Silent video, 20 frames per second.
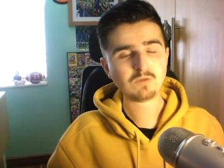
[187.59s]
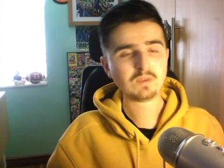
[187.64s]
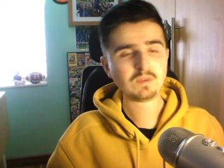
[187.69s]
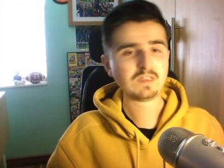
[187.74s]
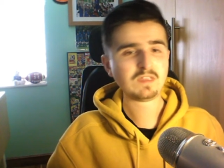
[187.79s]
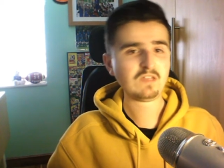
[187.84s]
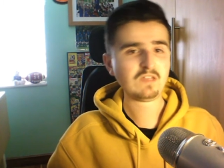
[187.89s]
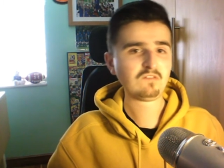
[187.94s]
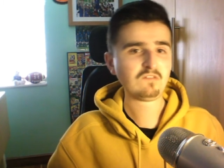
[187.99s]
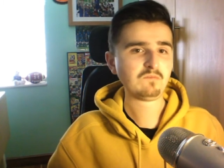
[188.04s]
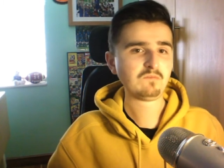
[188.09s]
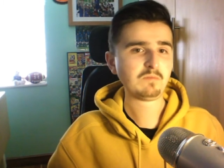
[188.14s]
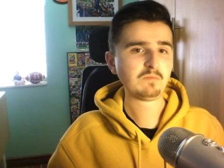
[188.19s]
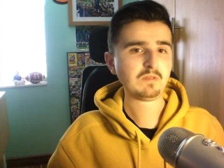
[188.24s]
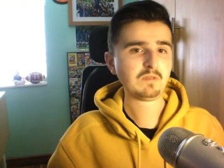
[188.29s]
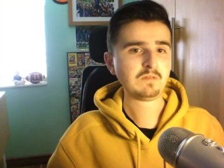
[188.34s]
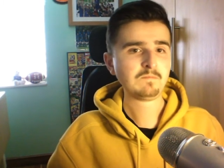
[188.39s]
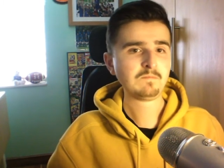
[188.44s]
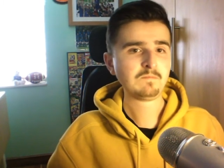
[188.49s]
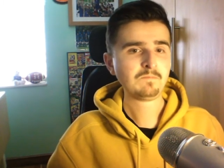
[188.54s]
does,
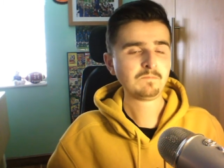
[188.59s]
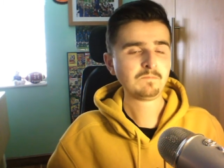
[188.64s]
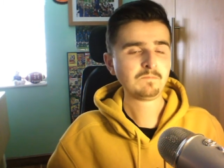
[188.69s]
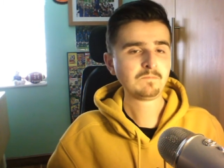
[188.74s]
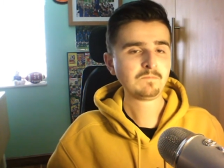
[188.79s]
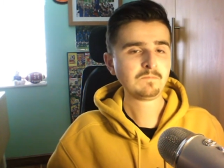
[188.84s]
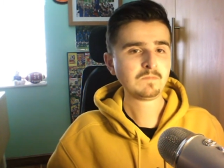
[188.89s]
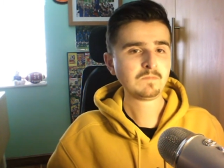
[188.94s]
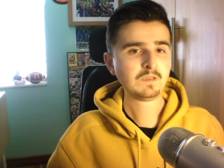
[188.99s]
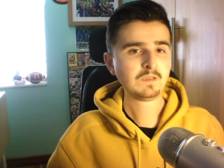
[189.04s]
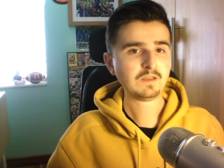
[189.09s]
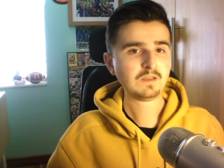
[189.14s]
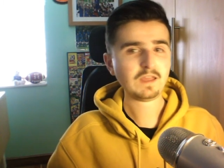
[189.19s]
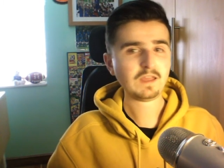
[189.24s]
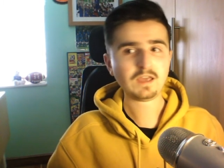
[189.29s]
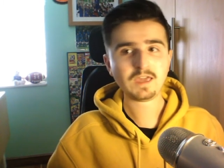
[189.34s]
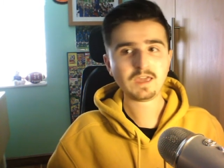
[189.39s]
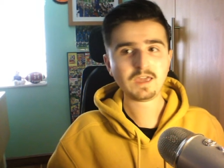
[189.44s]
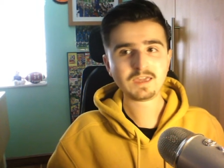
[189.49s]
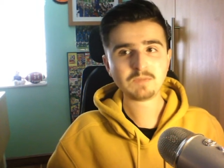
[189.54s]
but
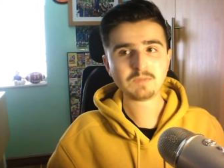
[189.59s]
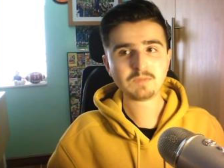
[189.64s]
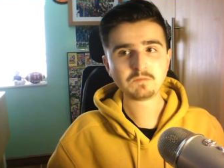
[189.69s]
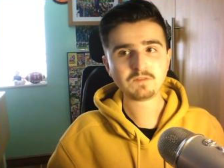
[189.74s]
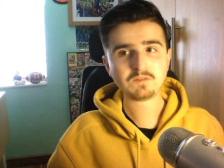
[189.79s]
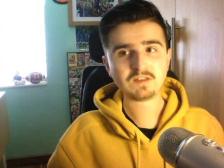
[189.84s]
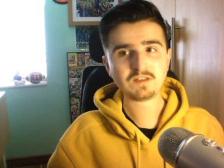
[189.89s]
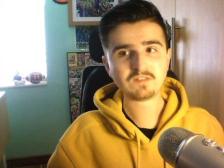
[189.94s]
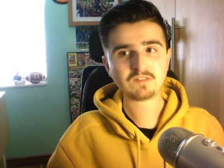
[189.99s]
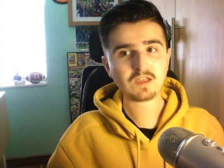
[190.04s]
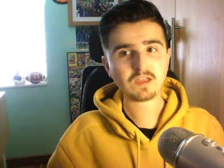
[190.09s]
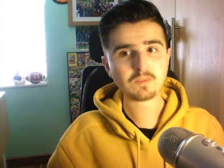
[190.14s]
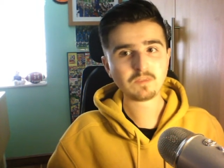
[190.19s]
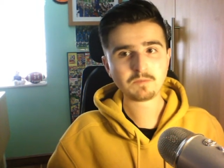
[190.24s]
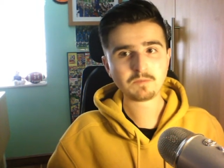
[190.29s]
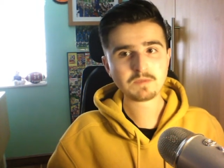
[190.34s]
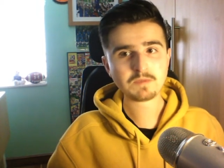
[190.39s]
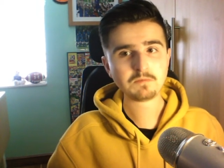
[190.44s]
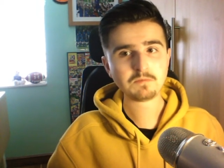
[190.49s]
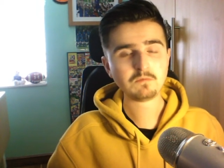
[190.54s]
like, I came to realize that other
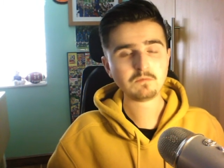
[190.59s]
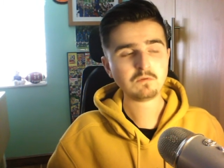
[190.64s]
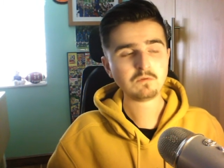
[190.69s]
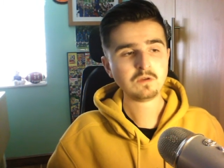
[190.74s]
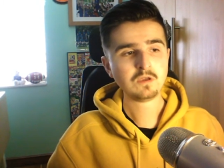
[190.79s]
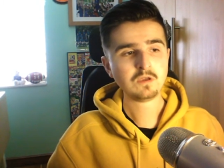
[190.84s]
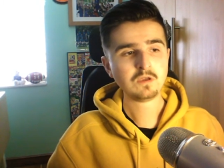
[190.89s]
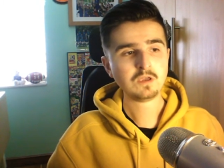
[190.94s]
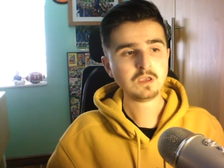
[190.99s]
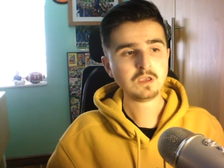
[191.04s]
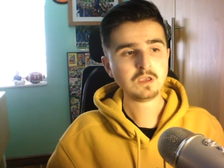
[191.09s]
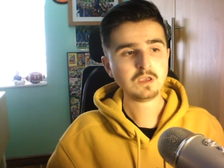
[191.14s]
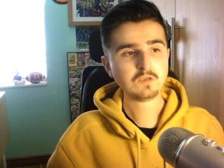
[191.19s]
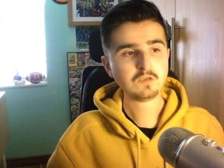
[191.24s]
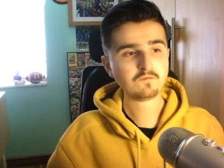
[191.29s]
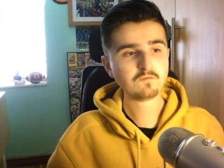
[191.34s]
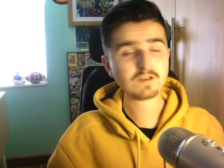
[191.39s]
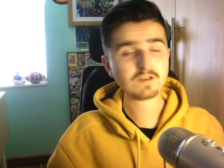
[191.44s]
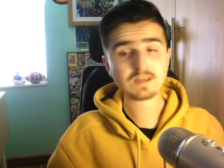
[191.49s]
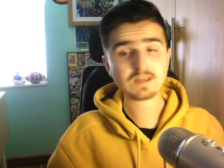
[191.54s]
people
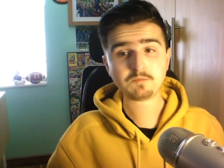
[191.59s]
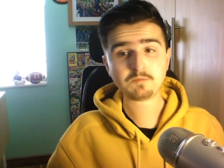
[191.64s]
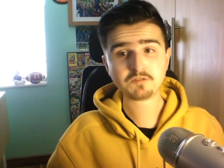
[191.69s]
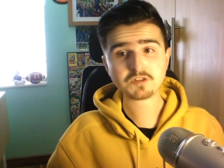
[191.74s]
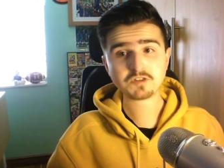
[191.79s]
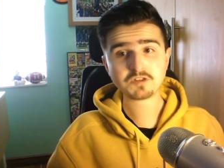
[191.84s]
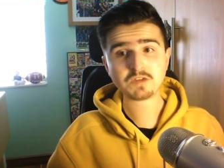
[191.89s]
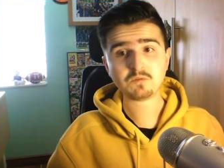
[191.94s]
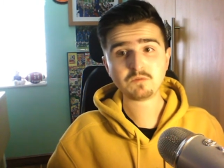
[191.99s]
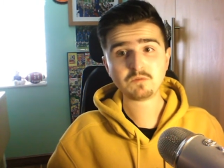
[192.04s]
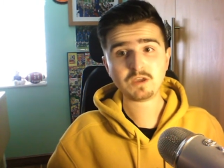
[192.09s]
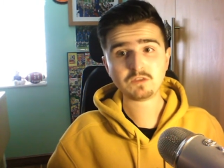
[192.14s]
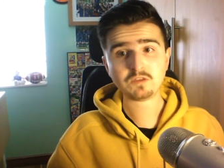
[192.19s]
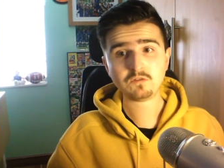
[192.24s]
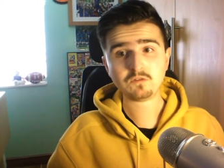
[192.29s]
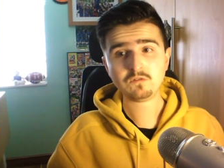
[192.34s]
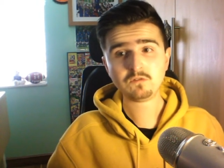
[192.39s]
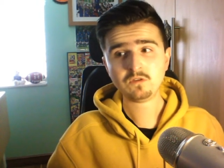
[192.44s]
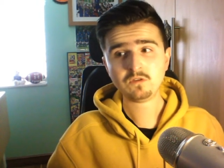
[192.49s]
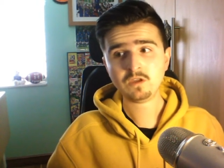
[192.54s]
really appreciate what I
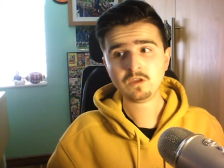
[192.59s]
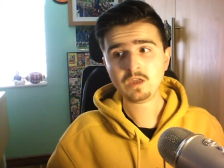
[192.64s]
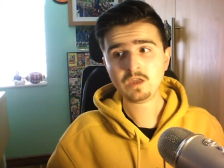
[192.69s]
do,